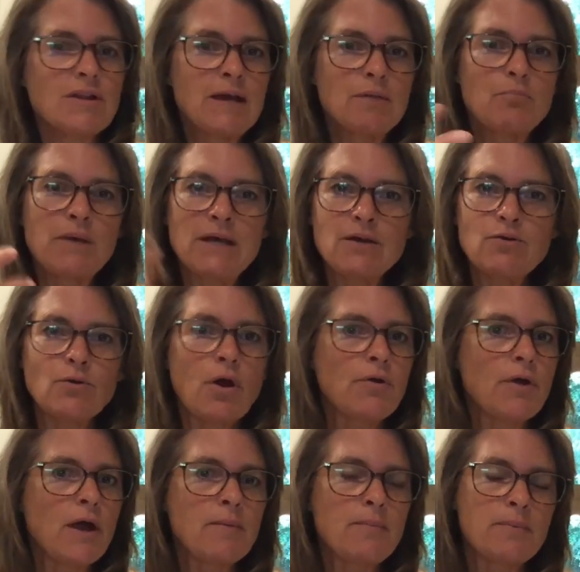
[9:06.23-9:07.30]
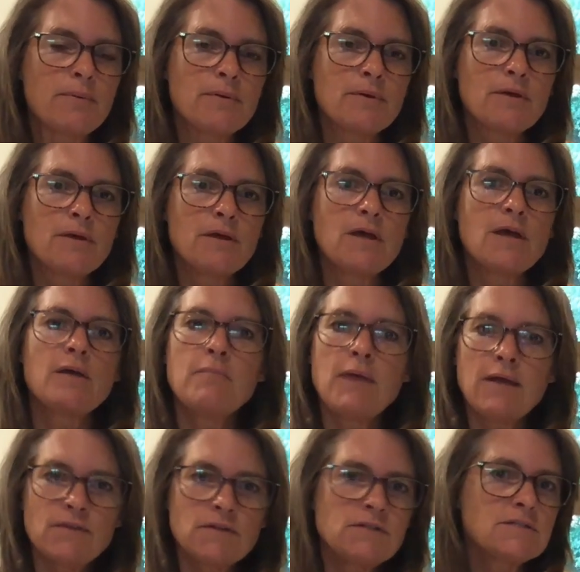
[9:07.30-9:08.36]
Like, be a grown up,
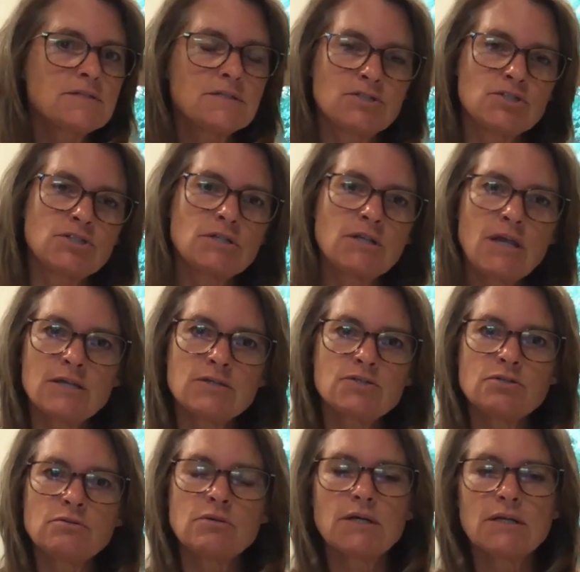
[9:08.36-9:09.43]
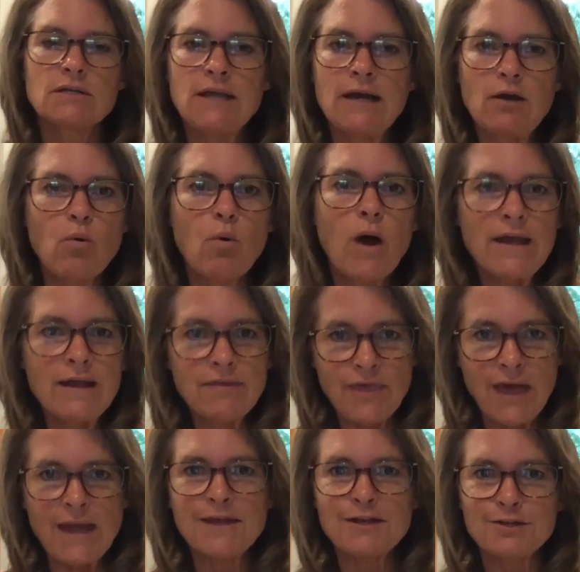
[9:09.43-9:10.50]
make the decision and do it. Like, quiet
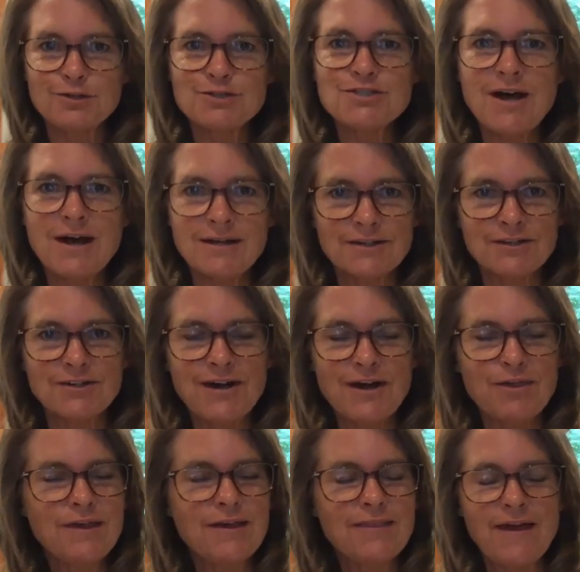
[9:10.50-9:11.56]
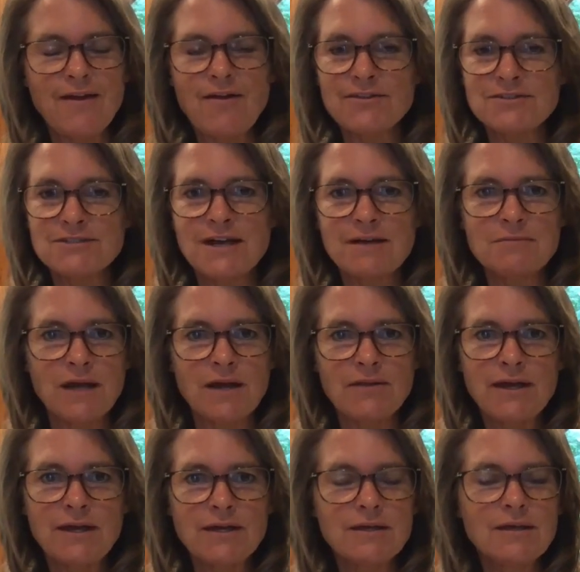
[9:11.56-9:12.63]
that inner toddler. I think of that all the time now.
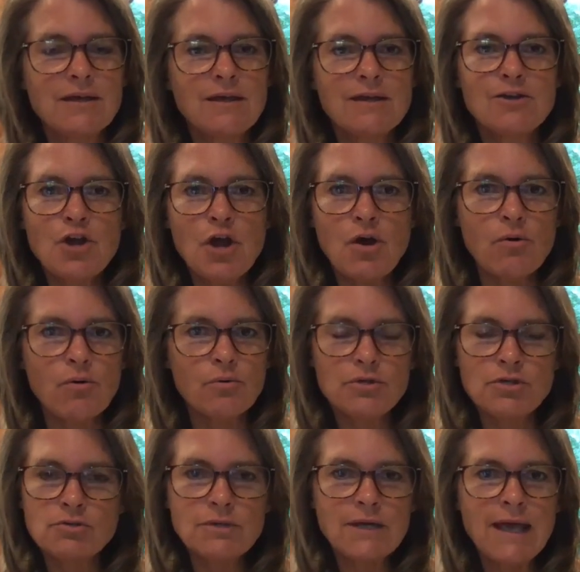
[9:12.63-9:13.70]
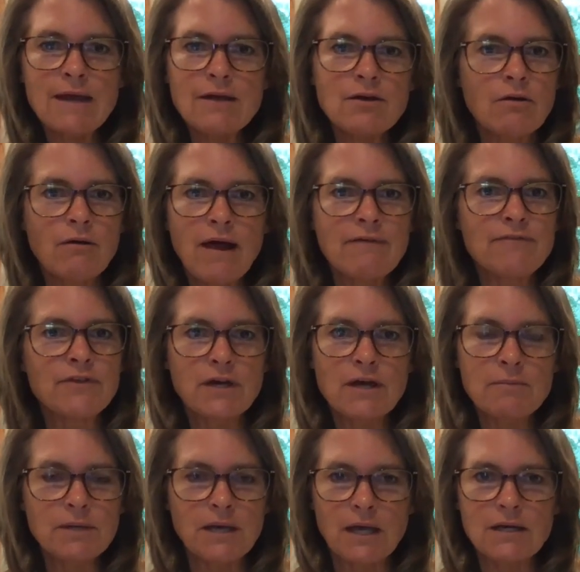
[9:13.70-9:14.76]
Like, no, you can't go have the
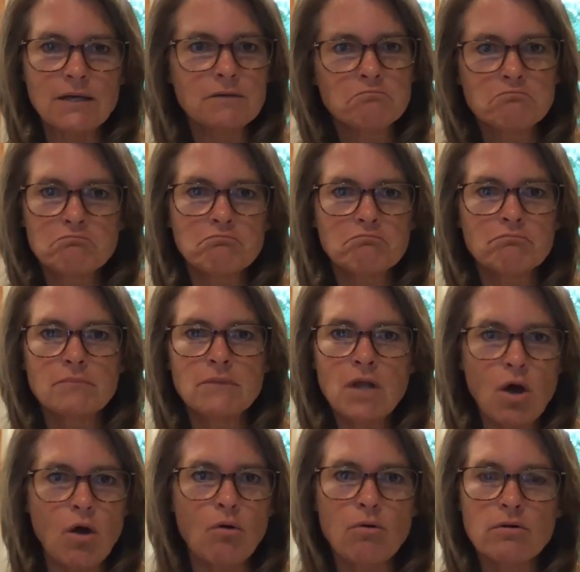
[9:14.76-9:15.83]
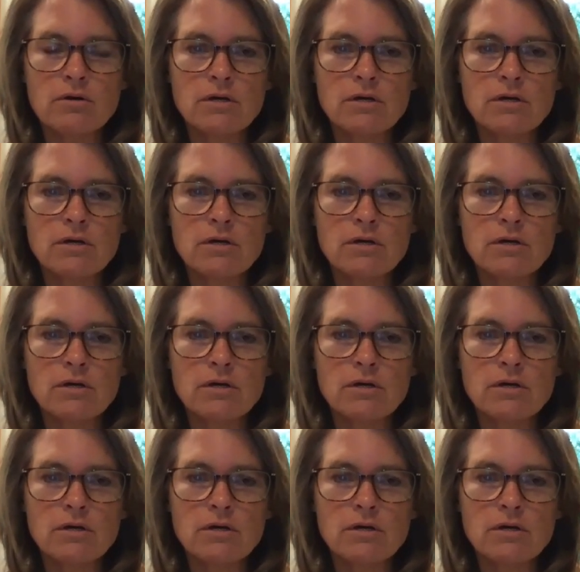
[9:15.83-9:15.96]
cupcake. No.